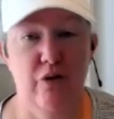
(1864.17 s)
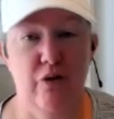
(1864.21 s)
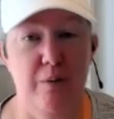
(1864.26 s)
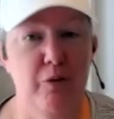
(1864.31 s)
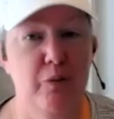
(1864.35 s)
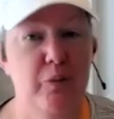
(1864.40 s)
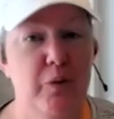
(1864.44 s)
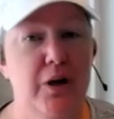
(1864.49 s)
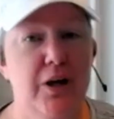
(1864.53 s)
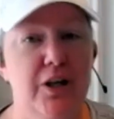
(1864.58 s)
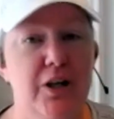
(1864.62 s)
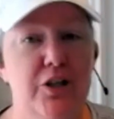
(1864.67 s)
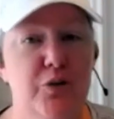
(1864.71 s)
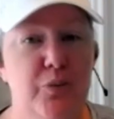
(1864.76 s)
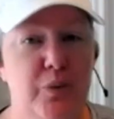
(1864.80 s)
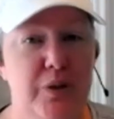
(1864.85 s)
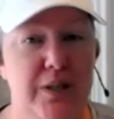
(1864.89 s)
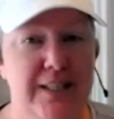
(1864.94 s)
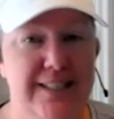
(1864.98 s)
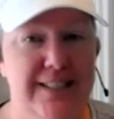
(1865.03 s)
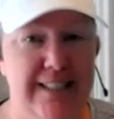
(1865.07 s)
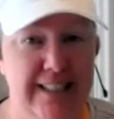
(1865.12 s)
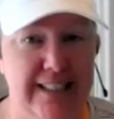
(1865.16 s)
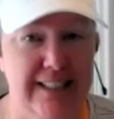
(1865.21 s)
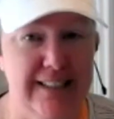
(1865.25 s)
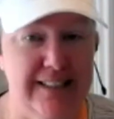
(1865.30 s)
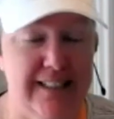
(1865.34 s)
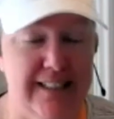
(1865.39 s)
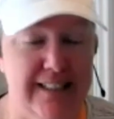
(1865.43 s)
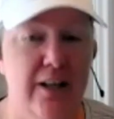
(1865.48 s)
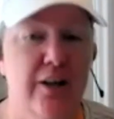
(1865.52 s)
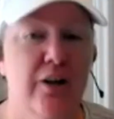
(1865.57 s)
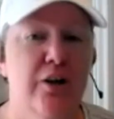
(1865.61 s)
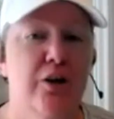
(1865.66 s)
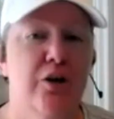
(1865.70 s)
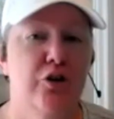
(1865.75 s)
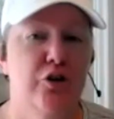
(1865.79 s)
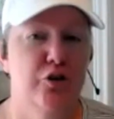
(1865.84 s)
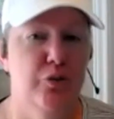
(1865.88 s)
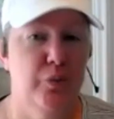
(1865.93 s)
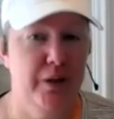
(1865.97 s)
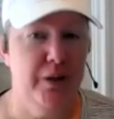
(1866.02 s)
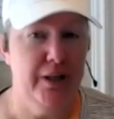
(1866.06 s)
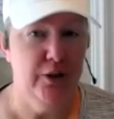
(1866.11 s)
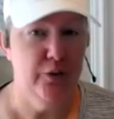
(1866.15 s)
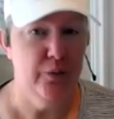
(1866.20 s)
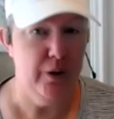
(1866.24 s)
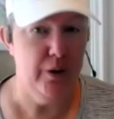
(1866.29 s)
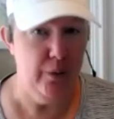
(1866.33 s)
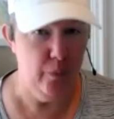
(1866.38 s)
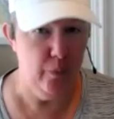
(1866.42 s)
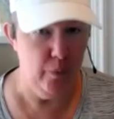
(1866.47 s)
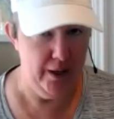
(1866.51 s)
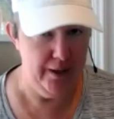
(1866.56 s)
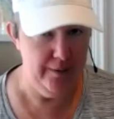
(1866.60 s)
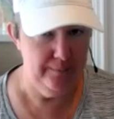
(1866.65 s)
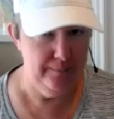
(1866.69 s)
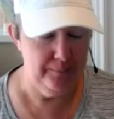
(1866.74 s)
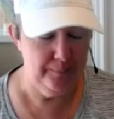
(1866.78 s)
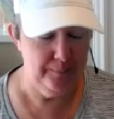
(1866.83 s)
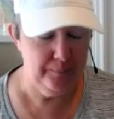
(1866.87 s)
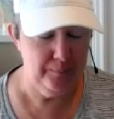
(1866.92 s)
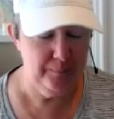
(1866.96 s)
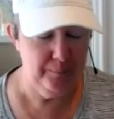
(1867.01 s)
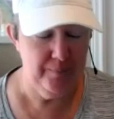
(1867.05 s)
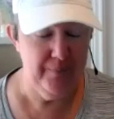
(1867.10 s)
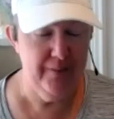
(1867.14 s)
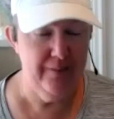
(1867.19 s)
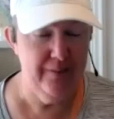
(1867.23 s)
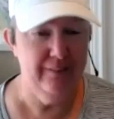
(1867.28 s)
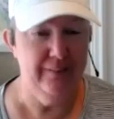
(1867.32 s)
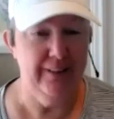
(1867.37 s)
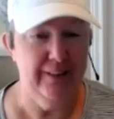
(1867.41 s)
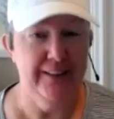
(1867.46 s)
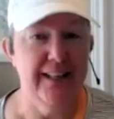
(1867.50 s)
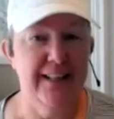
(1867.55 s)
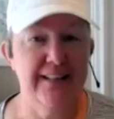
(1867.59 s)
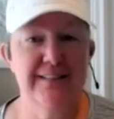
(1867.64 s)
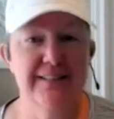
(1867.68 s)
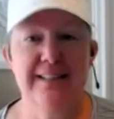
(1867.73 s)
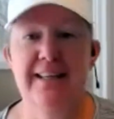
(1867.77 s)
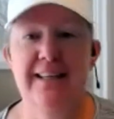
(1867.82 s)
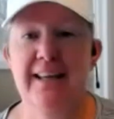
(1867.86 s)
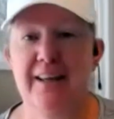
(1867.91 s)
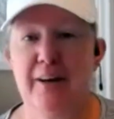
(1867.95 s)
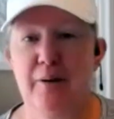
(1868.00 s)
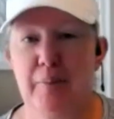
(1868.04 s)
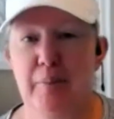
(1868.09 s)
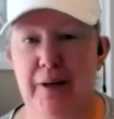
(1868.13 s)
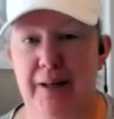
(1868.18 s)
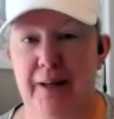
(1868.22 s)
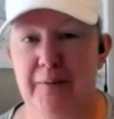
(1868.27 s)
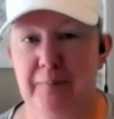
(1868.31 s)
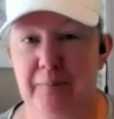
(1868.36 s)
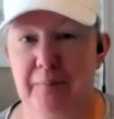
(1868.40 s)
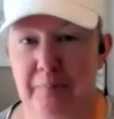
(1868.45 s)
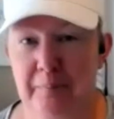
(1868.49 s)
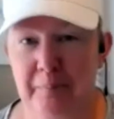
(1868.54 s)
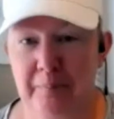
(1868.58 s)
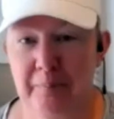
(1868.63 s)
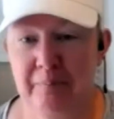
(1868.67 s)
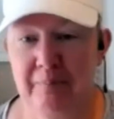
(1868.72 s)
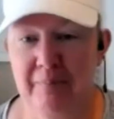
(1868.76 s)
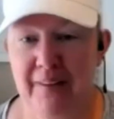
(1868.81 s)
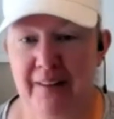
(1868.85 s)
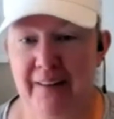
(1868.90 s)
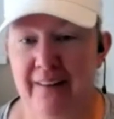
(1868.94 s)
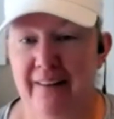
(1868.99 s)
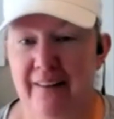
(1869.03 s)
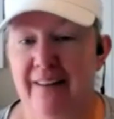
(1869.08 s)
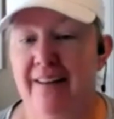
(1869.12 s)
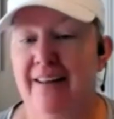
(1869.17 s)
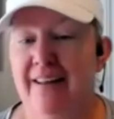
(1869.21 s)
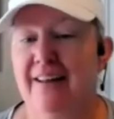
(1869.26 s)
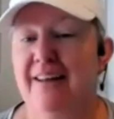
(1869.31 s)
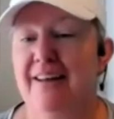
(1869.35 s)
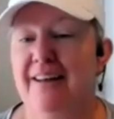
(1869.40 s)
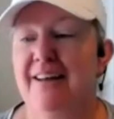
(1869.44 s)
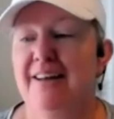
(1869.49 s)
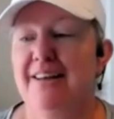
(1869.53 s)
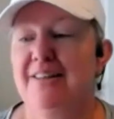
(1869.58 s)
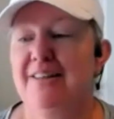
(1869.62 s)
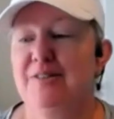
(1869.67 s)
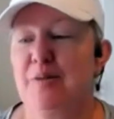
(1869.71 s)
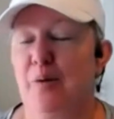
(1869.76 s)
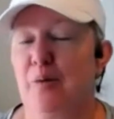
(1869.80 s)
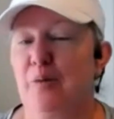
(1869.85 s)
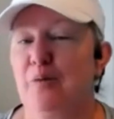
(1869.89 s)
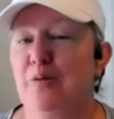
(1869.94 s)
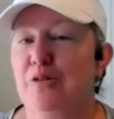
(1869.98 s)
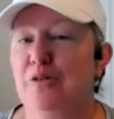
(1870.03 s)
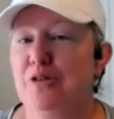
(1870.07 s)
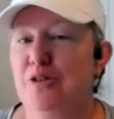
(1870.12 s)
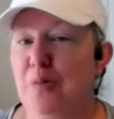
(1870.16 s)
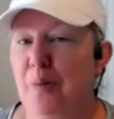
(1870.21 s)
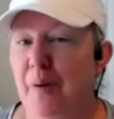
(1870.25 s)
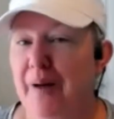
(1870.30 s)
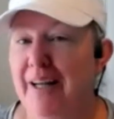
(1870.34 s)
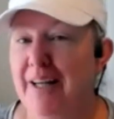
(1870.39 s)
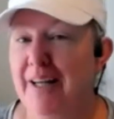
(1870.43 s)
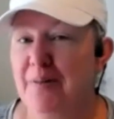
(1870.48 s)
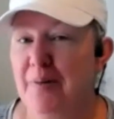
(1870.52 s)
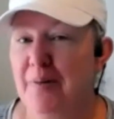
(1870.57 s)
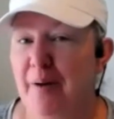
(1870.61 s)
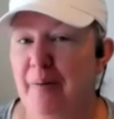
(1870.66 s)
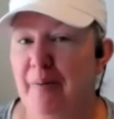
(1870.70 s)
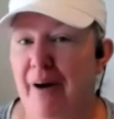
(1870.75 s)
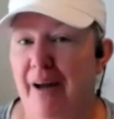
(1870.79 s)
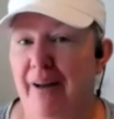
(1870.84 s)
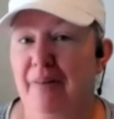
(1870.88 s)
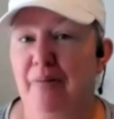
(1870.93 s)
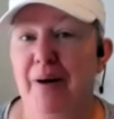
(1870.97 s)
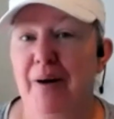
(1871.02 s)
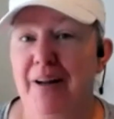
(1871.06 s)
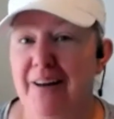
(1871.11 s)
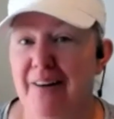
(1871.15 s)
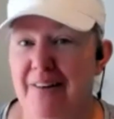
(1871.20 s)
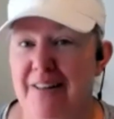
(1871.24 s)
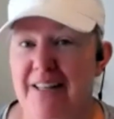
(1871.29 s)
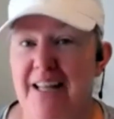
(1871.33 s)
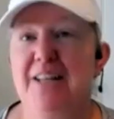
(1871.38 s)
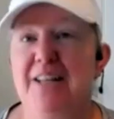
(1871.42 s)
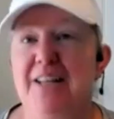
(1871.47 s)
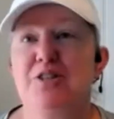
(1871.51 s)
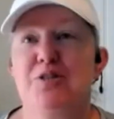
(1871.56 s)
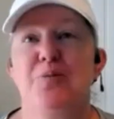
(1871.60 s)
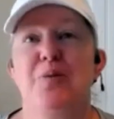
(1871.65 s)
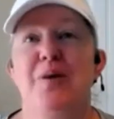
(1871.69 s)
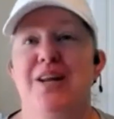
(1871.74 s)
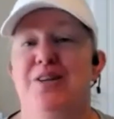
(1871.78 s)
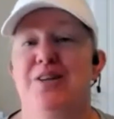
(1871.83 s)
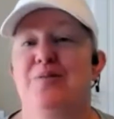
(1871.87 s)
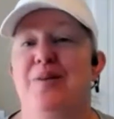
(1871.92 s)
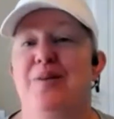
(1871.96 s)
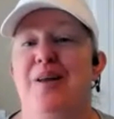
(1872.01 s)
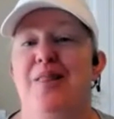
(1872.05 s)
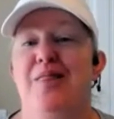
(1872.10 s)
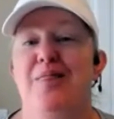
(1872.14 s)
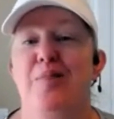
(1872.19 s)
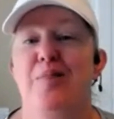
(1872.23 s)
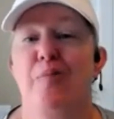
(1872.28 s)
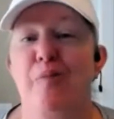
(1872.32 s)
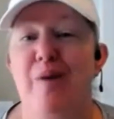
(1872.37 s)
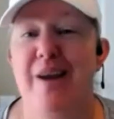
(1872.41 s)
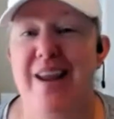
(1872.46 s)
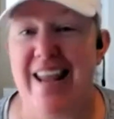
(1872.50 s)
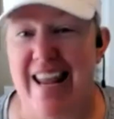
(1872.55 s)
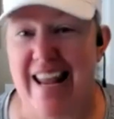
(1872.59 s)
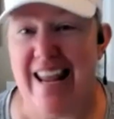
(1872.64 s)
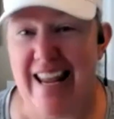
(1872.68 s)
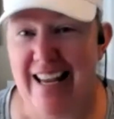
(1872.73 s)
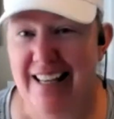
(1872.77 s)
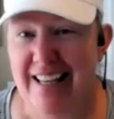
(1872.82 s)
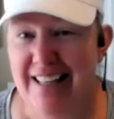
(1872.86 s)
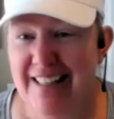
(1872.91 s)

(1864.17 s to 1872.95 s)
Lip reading: So February 26th, 2021. Let that sink in a minute. So 2021, 2023.